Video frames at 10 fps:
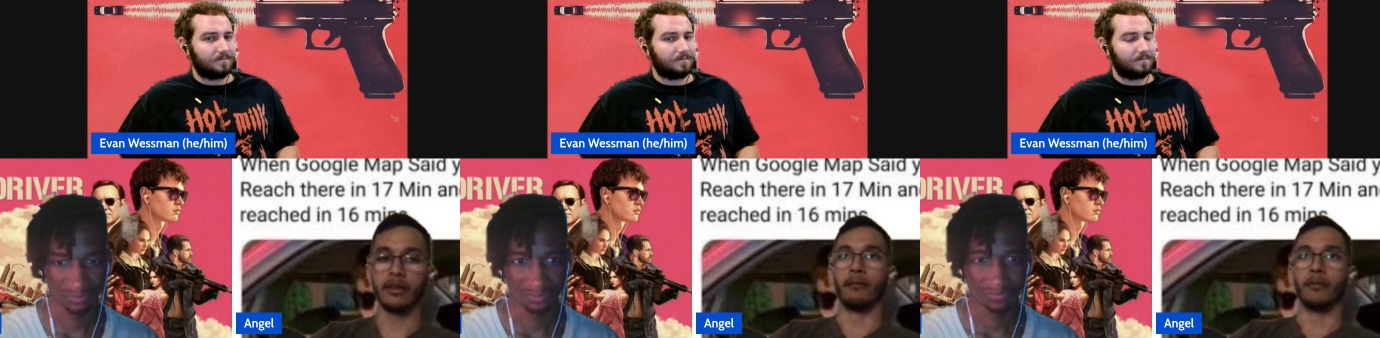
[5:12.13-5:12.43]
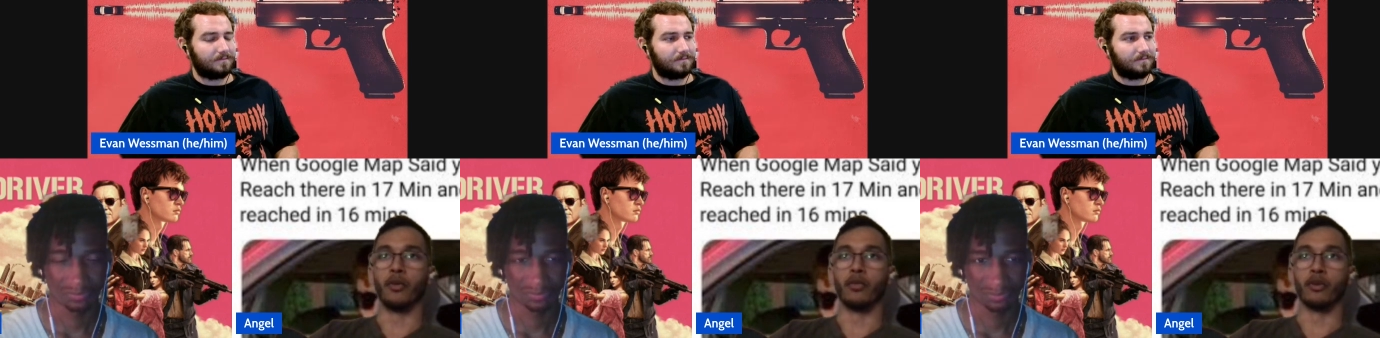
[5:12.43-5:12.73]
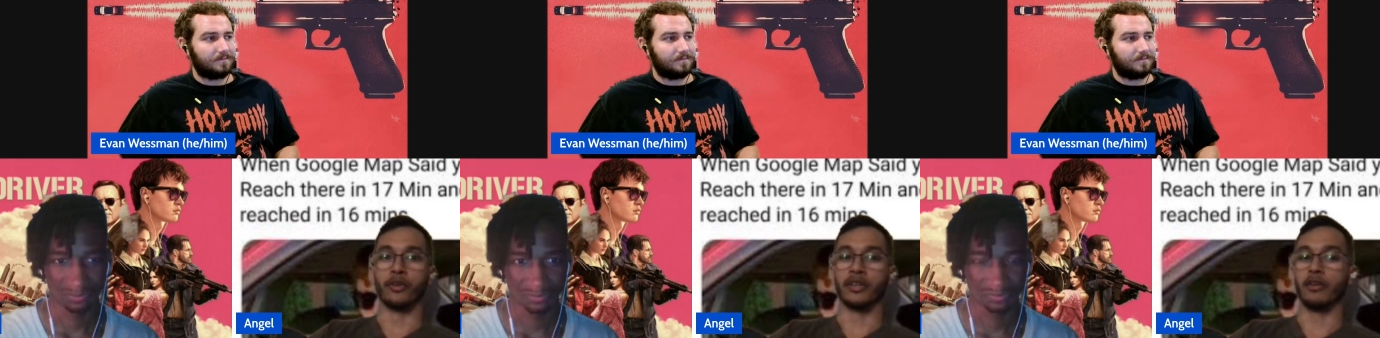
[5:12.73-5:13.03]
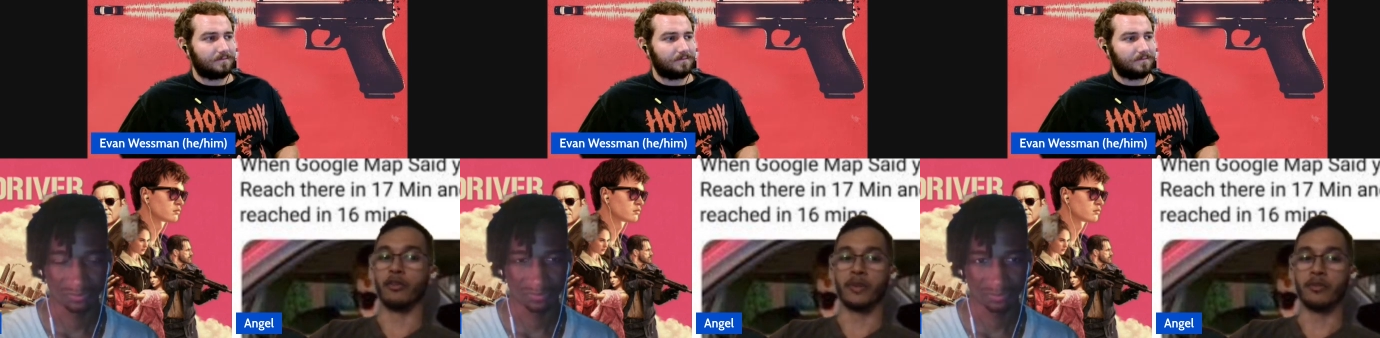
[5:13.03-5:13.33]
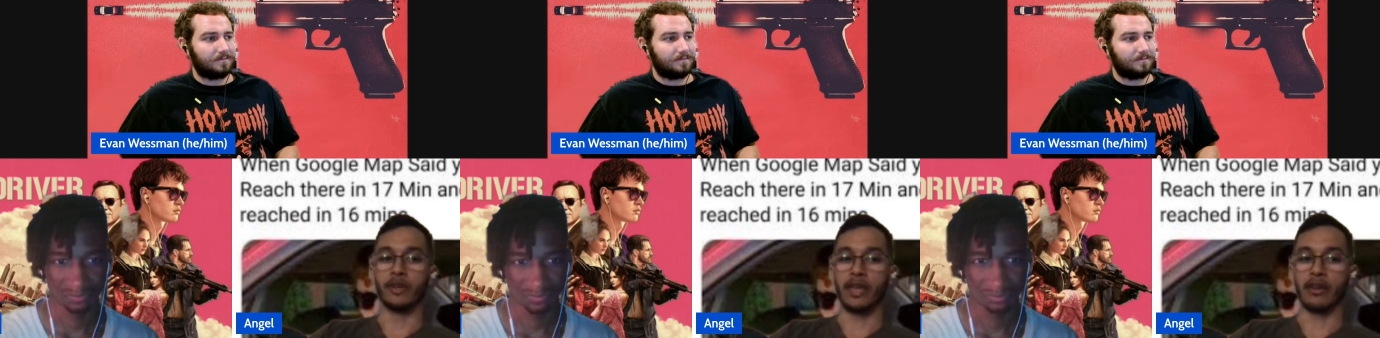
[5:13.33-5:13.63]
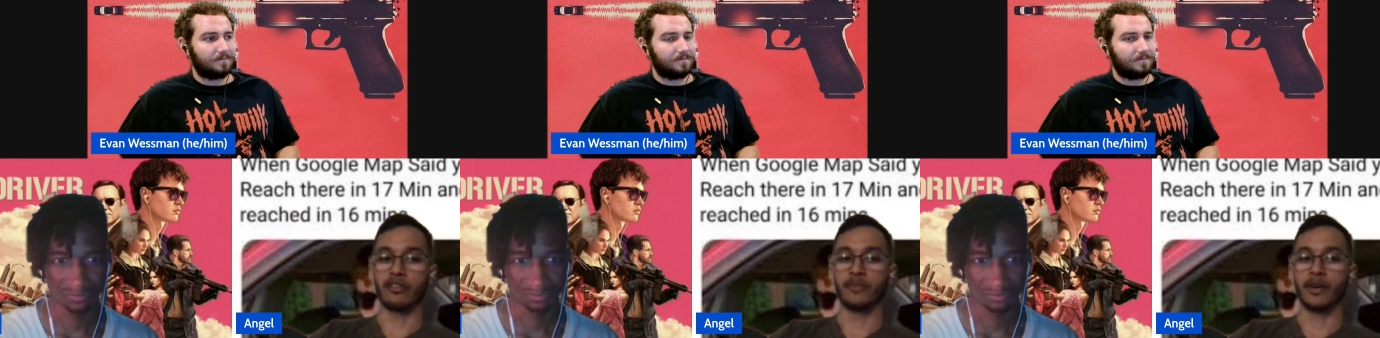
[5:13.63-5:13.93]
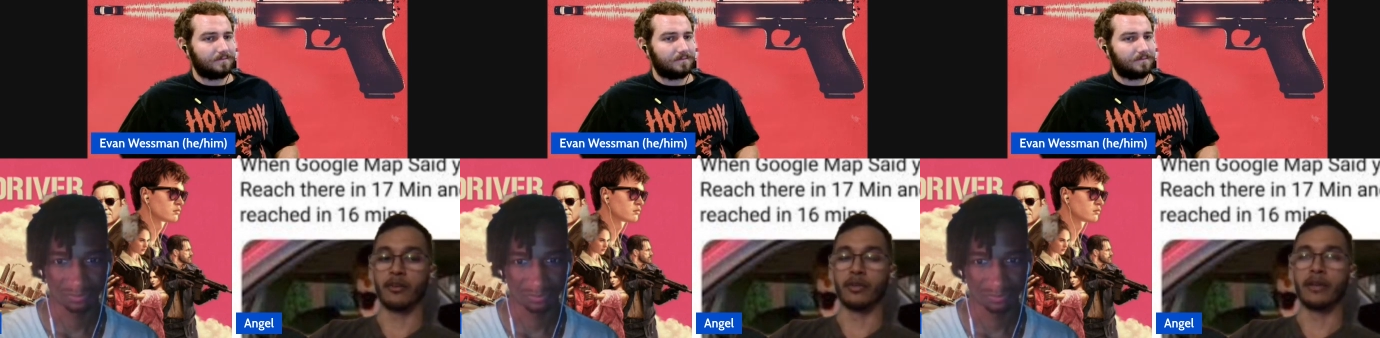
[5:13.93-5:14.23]
Speaker 1: or you know the people he cares about or
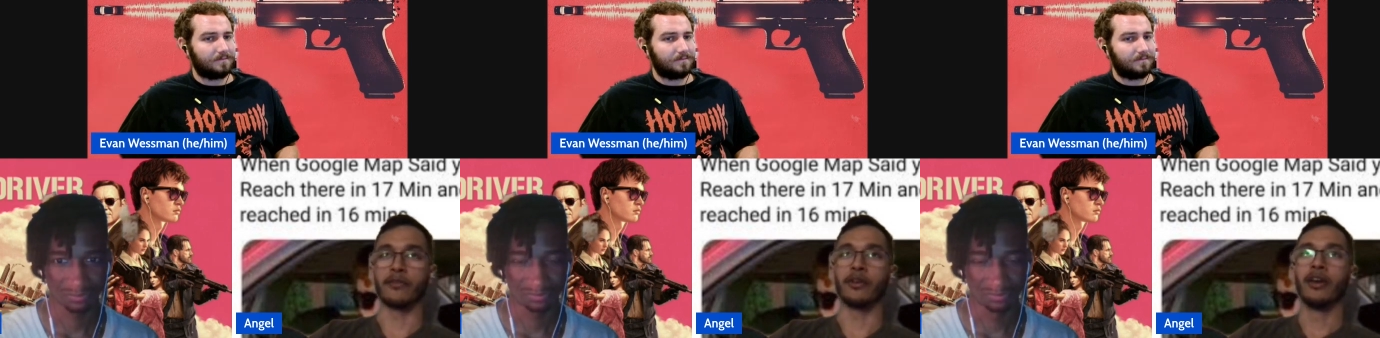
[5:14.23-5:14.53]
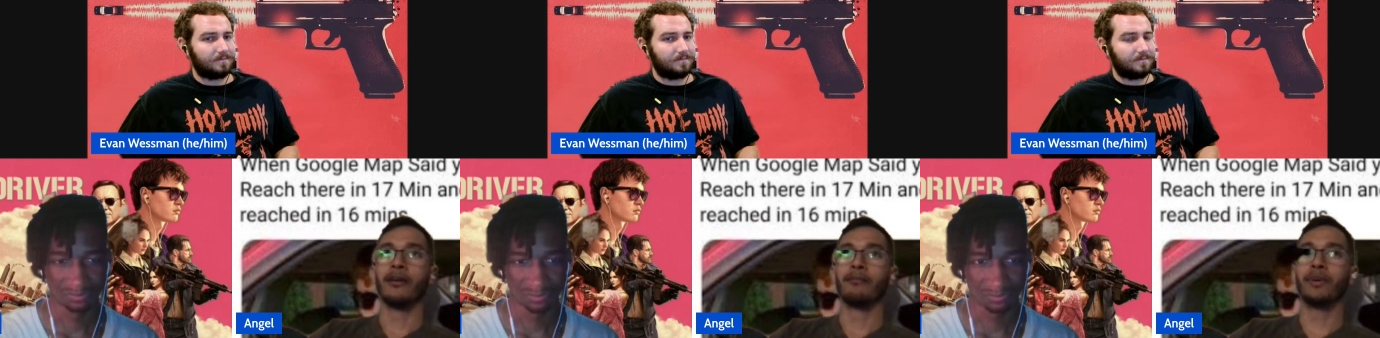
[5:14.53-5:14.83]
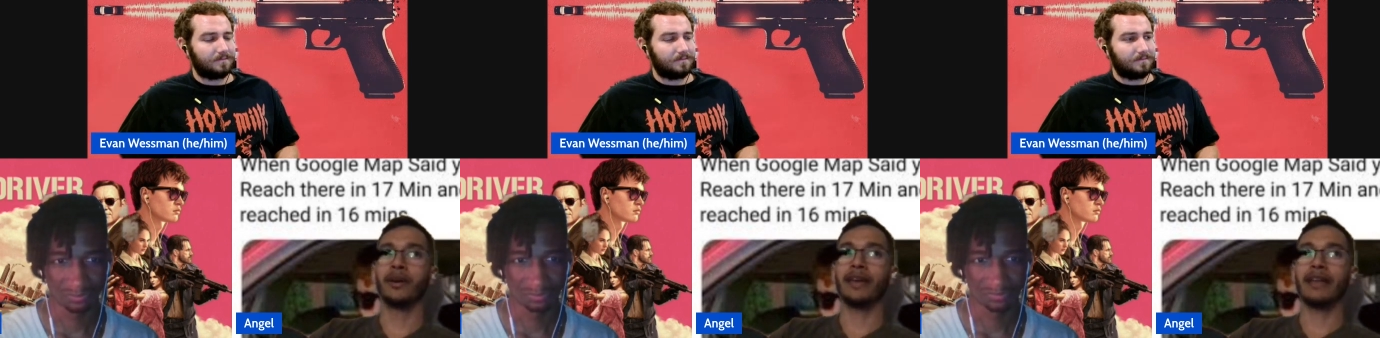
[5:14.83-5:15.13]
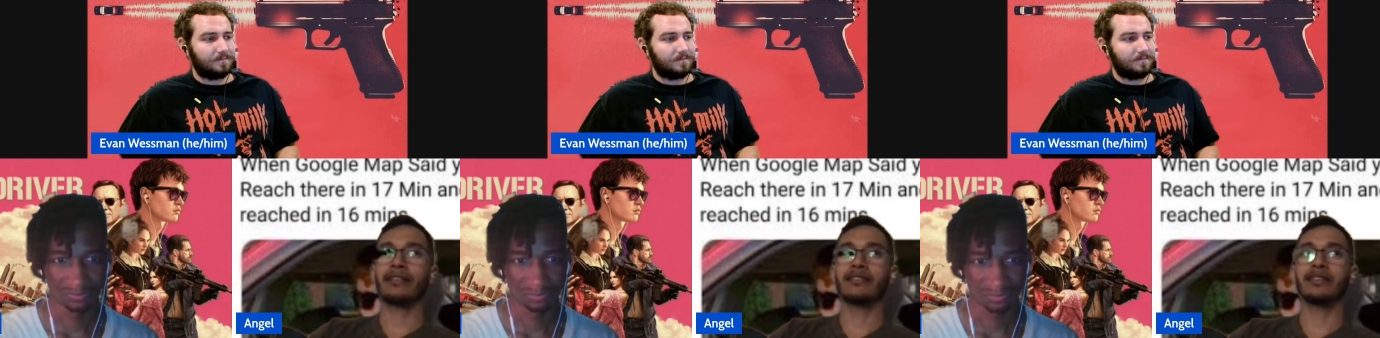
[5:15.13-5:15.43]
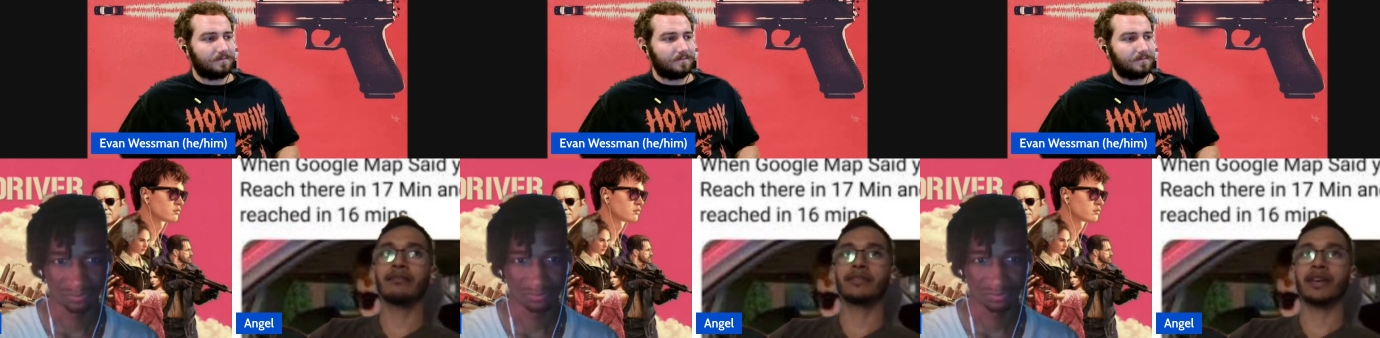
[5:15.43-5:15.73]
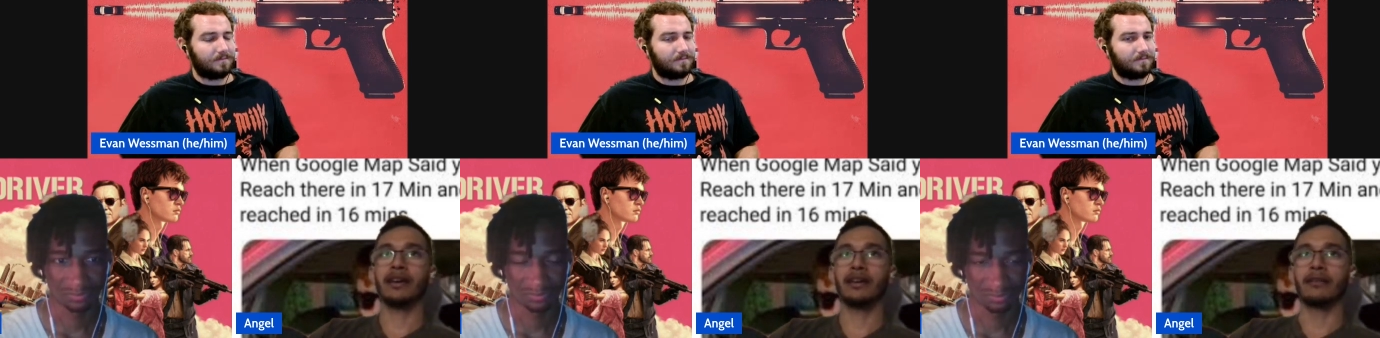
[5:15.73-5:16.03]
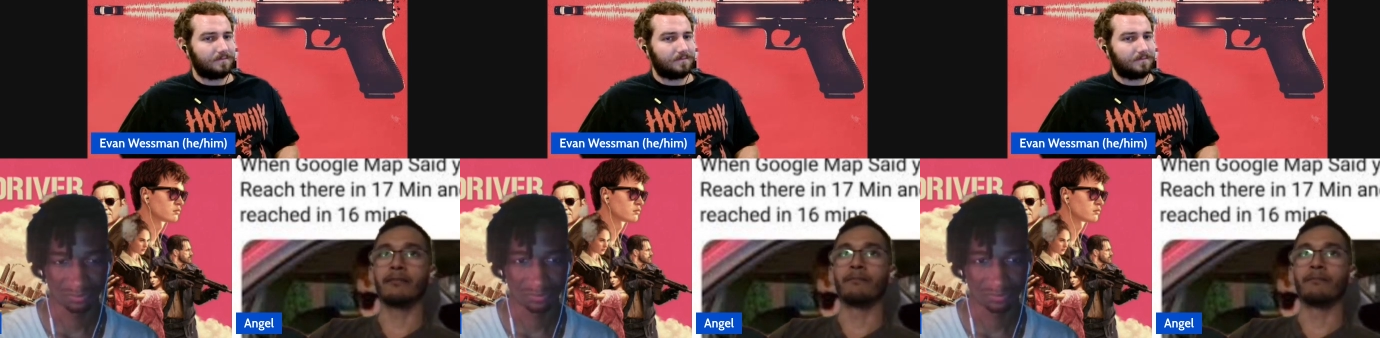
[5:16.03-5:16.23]
whatever but at the same time